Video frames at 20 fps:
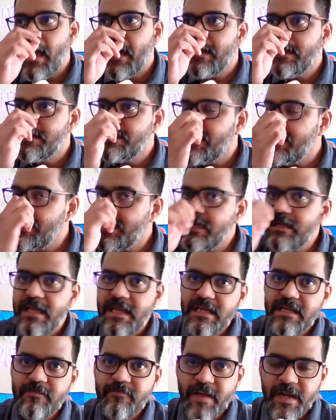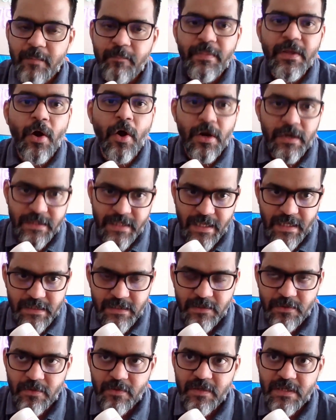And then it, it went beyond
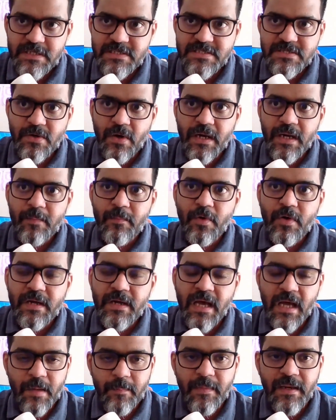that. You know, it's not about